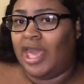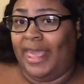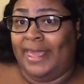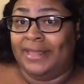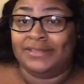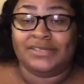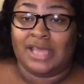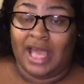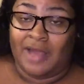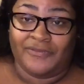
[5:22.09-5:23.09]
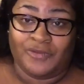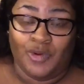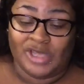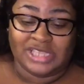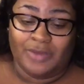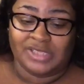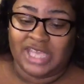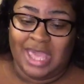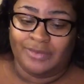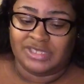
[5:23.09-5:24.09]
and I, of course I
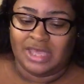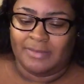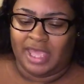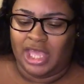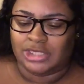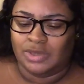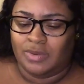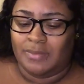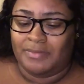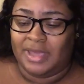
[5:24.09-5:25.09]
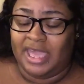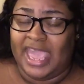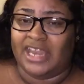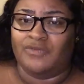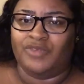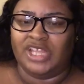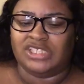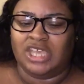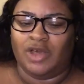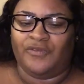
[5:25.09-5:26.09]
wasn't able to get my hands on one but and it
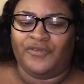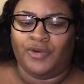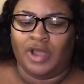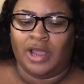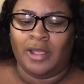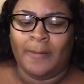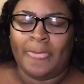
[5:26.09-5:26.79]
retailed for